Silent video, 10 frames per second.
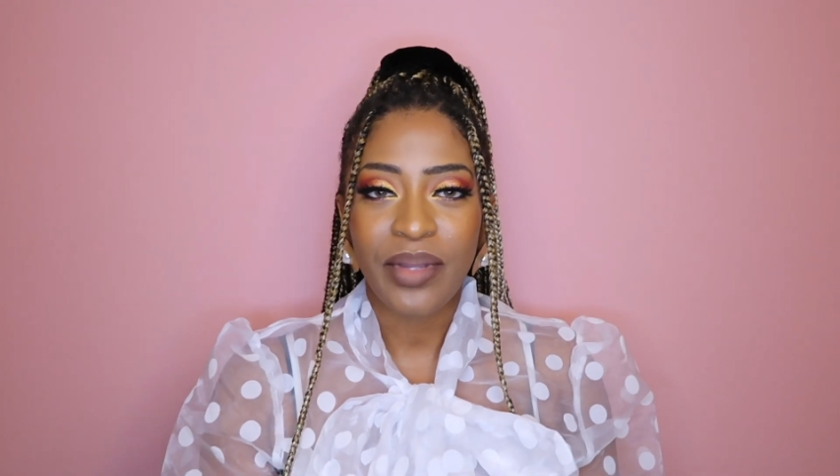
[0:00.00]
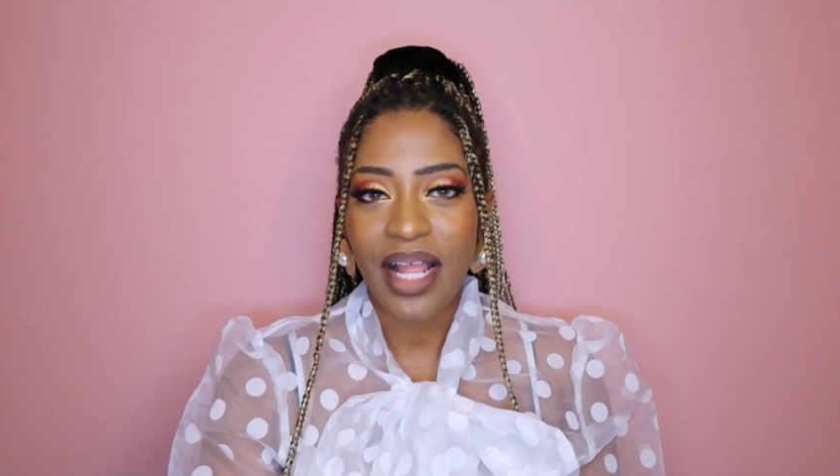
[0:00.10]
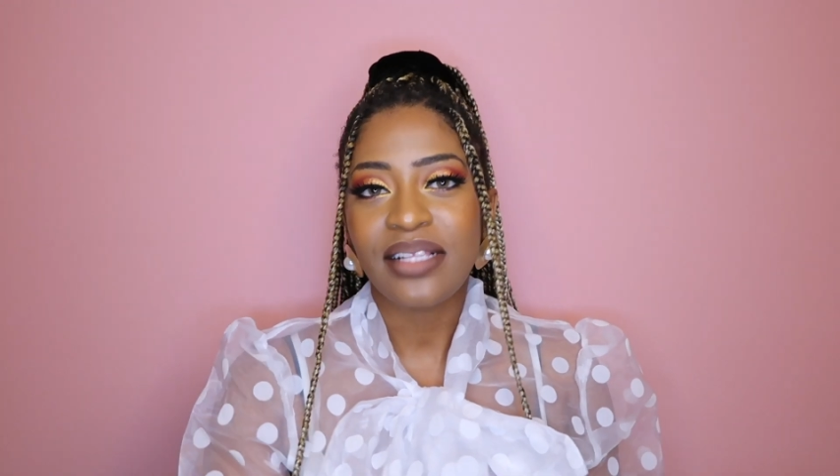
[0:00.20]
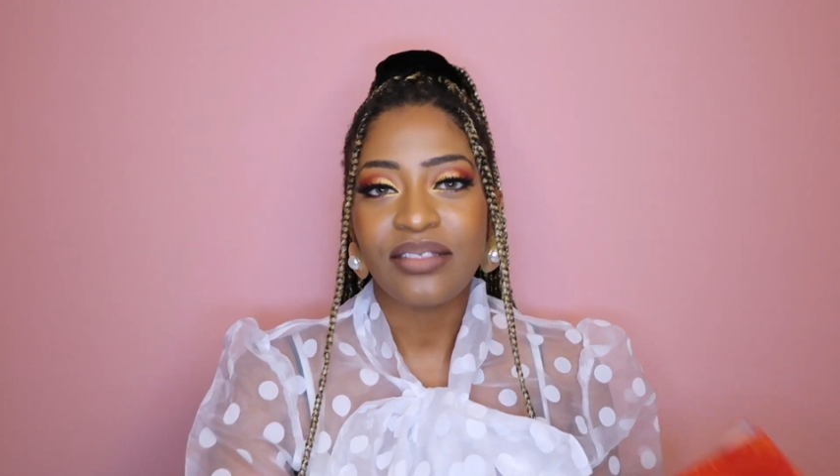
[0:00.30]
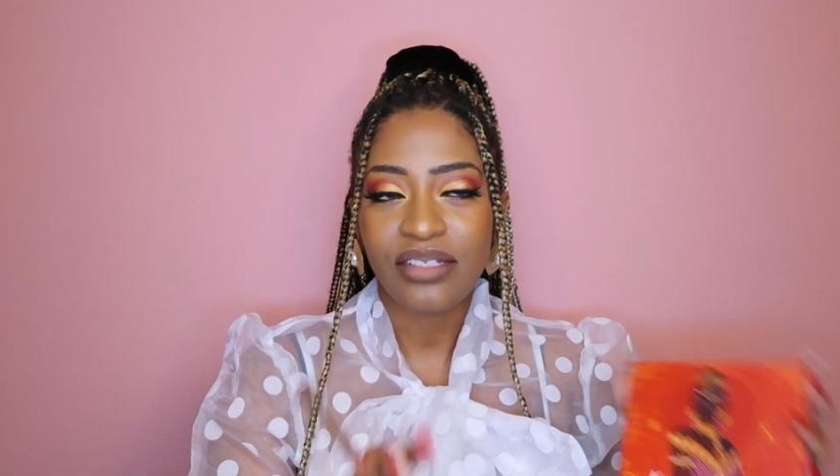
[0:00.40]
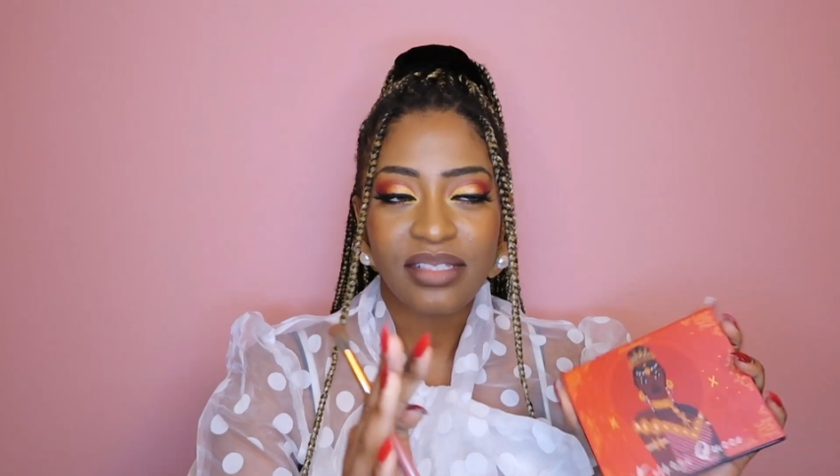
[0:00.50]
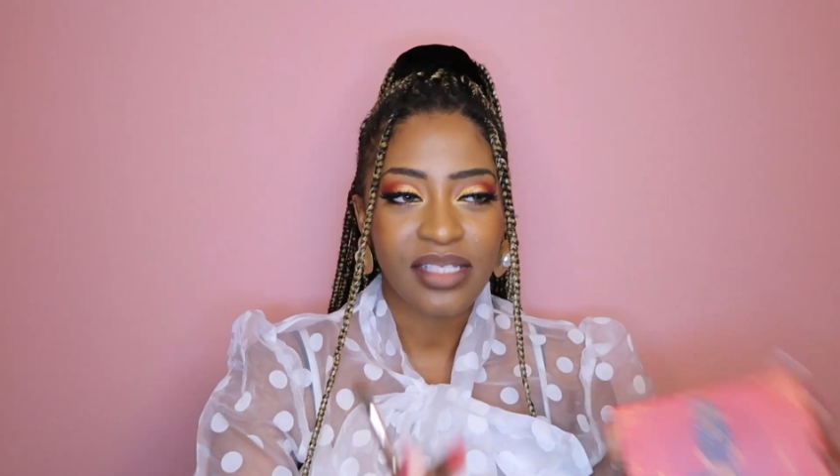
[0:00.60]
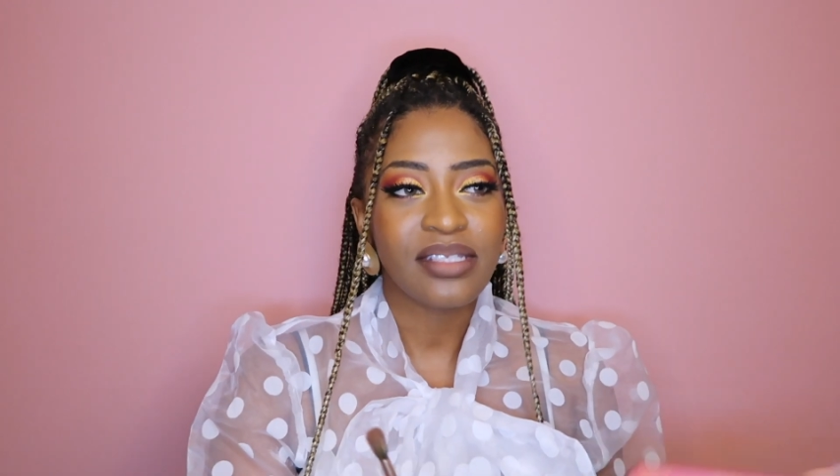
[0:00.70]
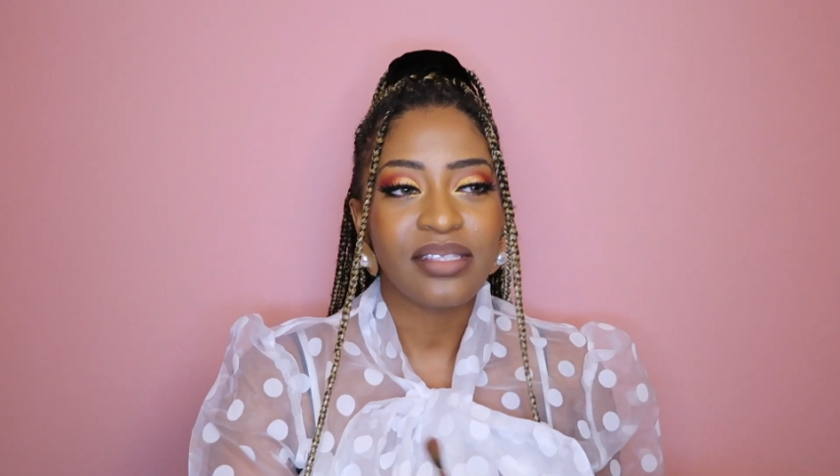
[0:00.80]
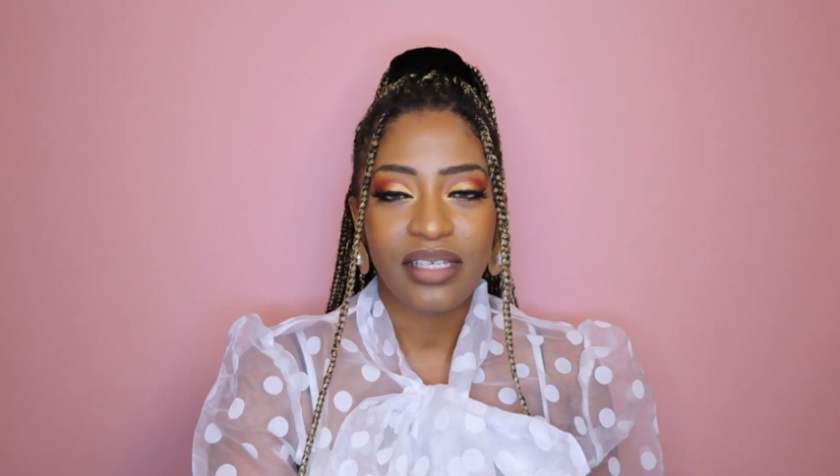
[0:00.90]
but I'll just
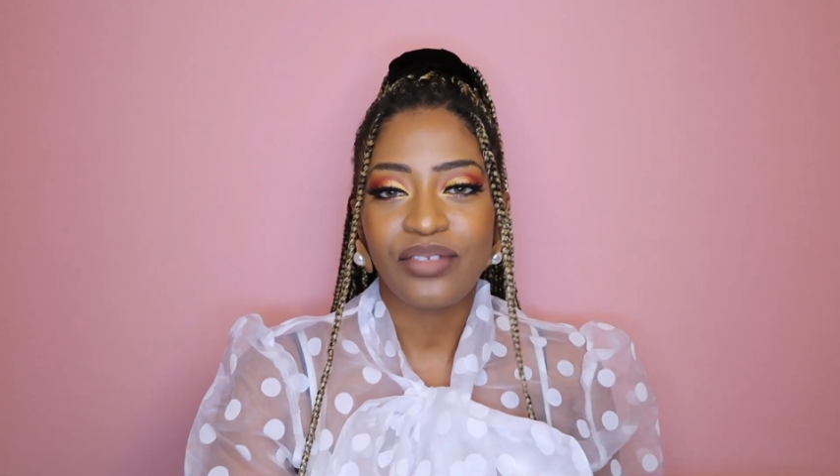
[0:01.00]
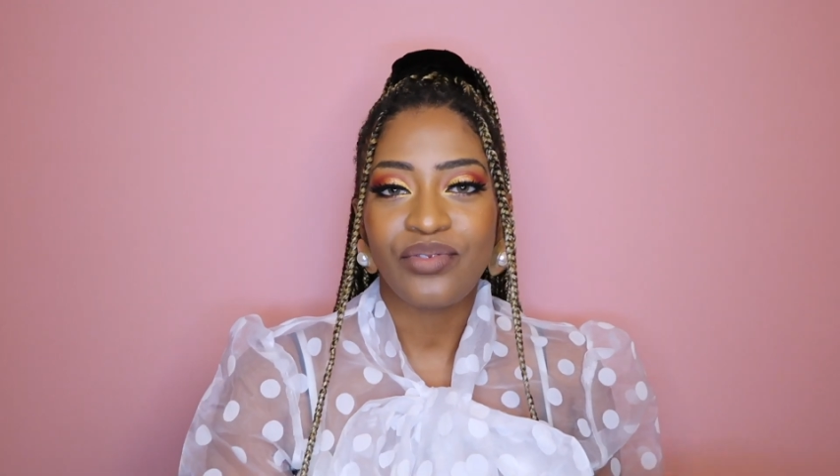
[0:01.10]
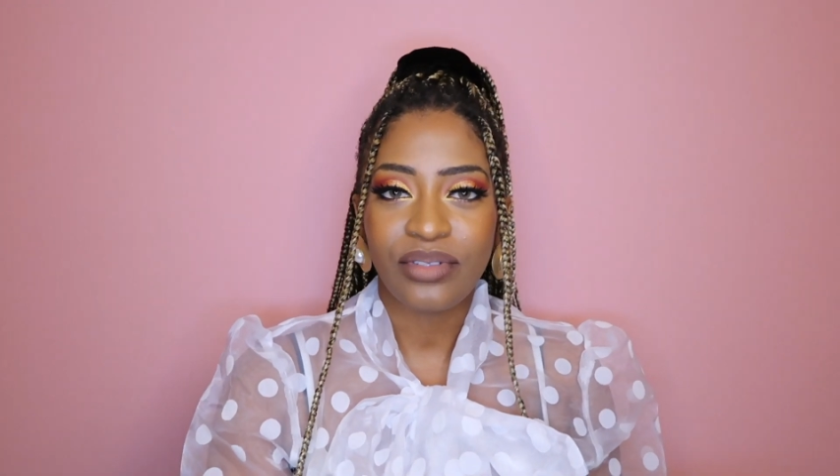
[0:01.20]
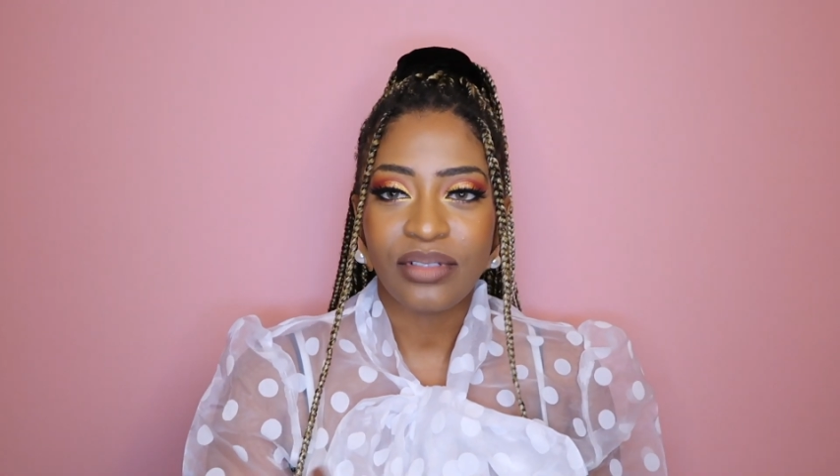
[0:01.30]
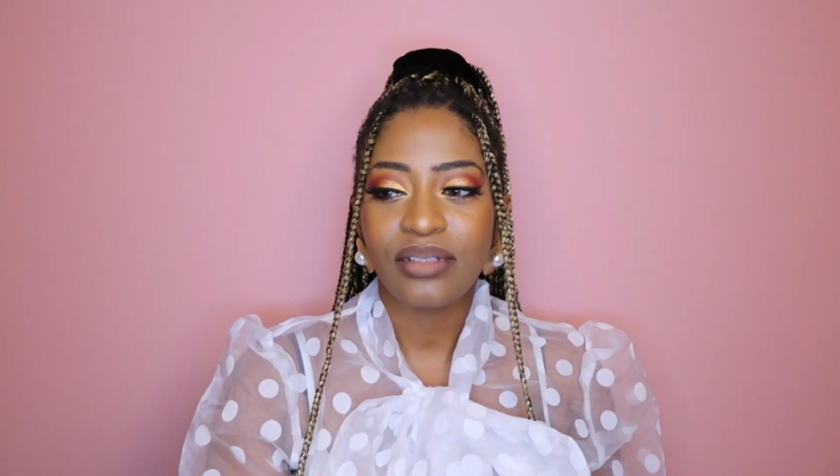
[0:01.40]
say state for,